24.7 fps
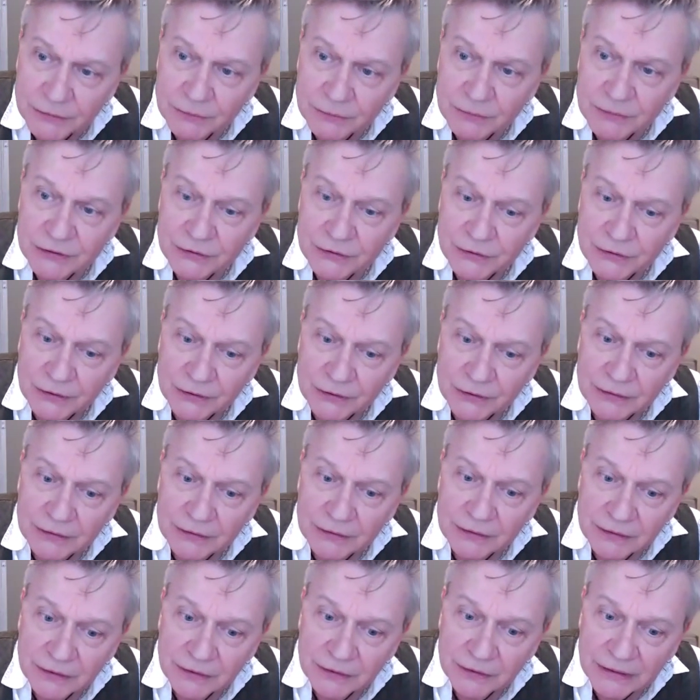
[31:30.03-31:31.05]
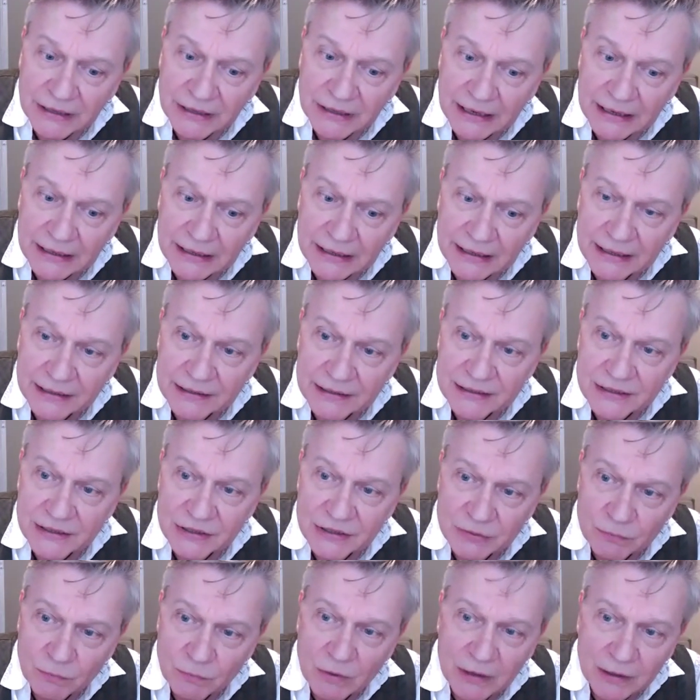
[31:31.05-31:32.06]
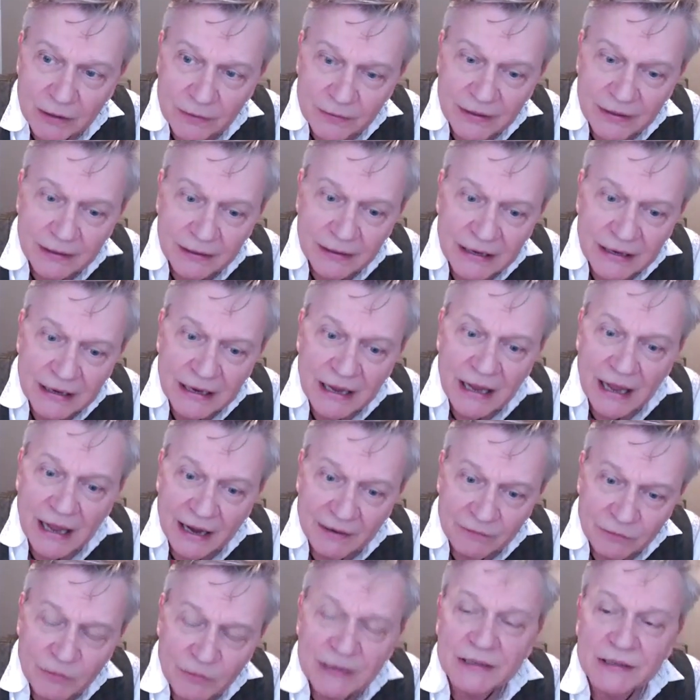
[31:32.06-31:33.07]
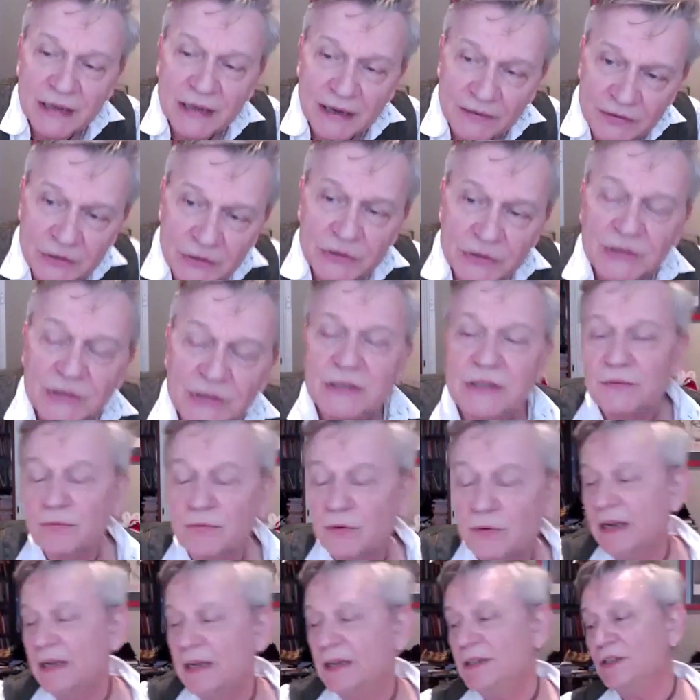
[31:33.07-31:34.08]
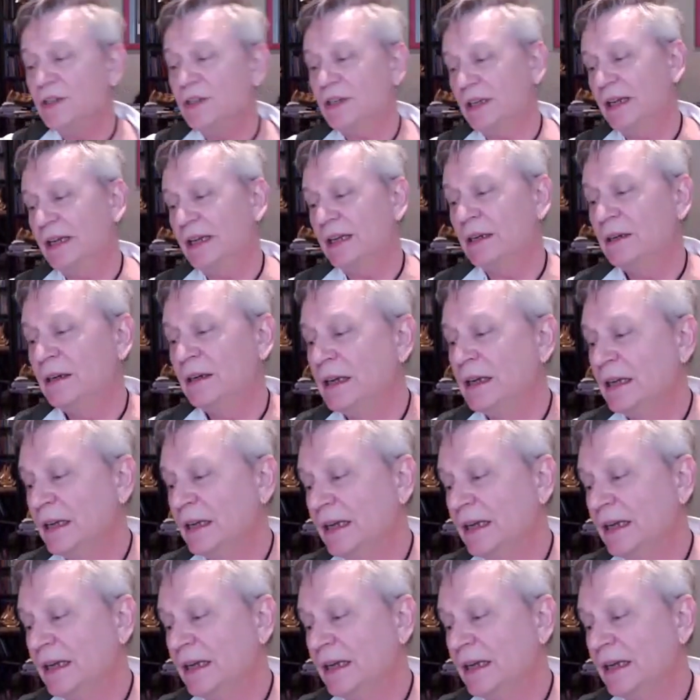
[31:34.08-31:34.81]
to return. Okay. And this is where I've used this phrase in